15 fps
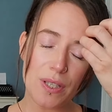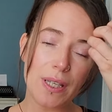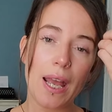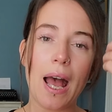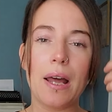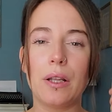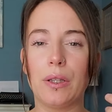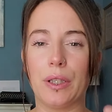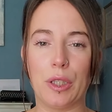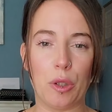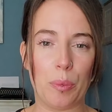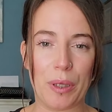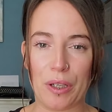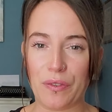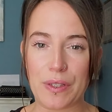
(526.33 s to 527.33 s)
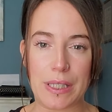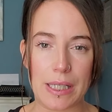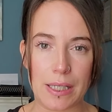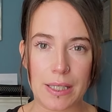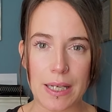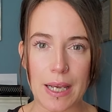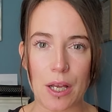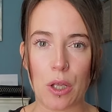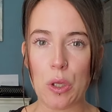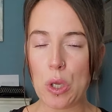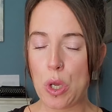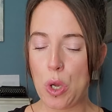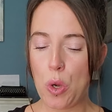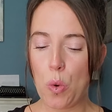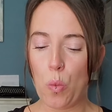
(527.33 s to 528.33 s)
to add a little bit of detail
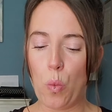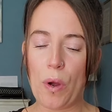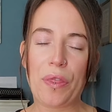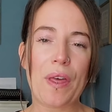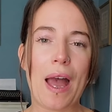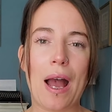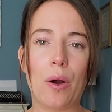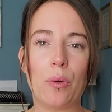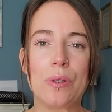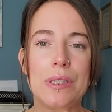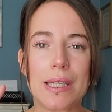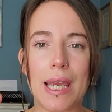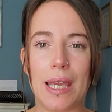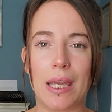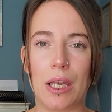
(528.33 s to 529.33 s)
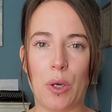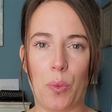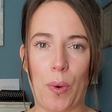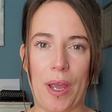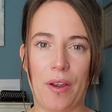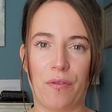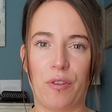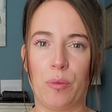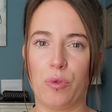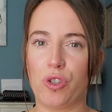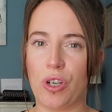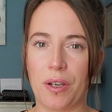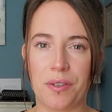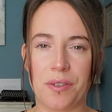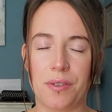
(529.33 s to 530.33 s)
without taking away from
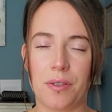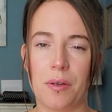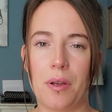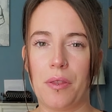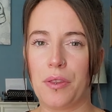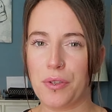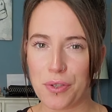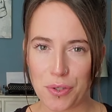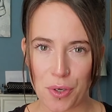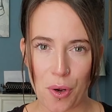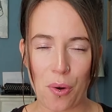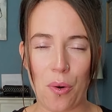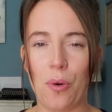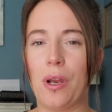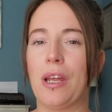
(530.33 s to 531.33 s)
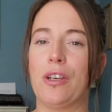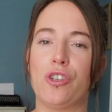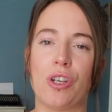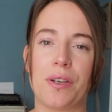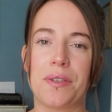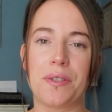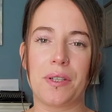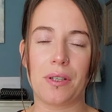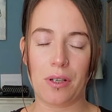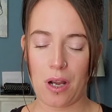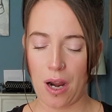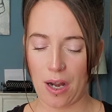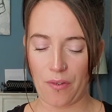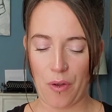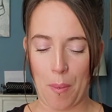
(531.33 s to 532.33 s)
just the stone and just
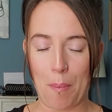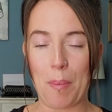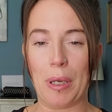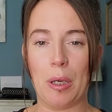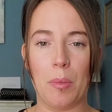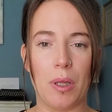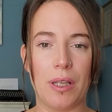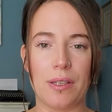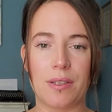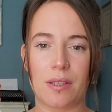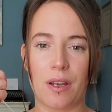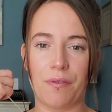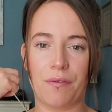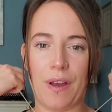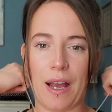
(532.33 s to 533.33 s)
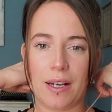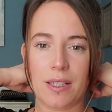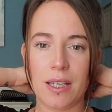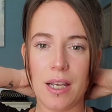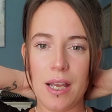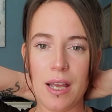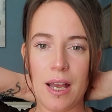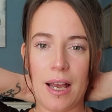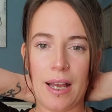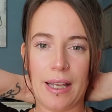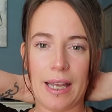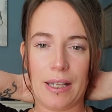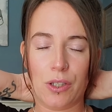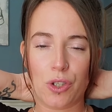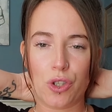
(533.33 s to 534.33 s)
kind of minimalist effect.
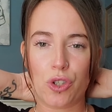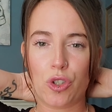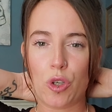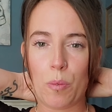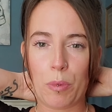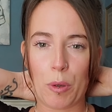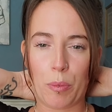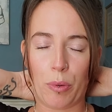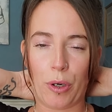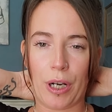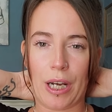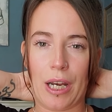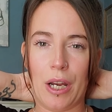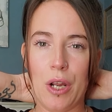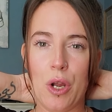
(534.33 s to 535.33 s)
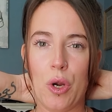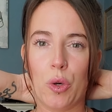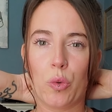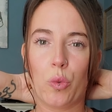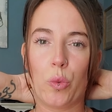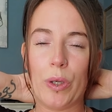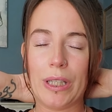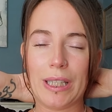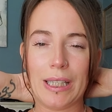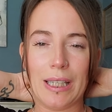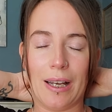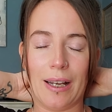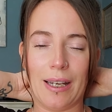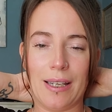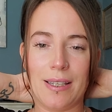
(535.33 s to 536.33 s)
Again, super pretty, really
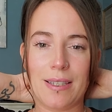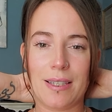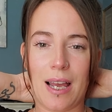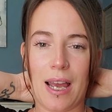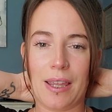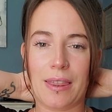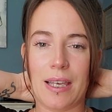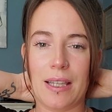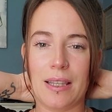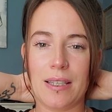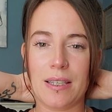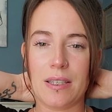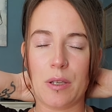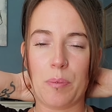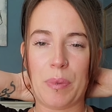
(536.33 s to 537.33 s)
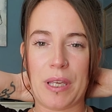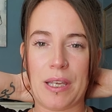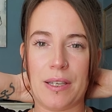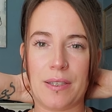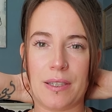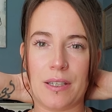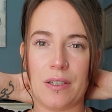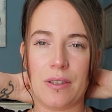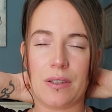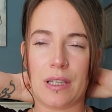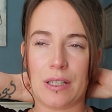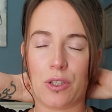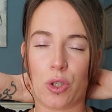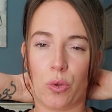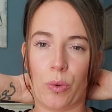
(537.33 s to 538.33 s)
nice. I think this is a piece
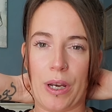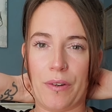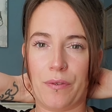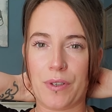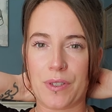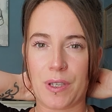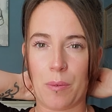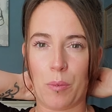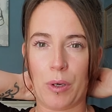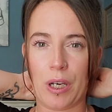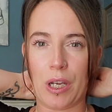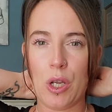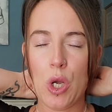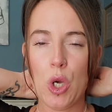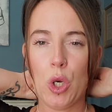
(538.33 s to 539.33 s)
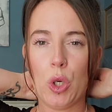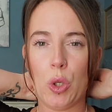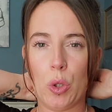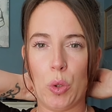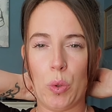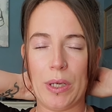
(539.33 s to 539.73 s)
that's great for somebody who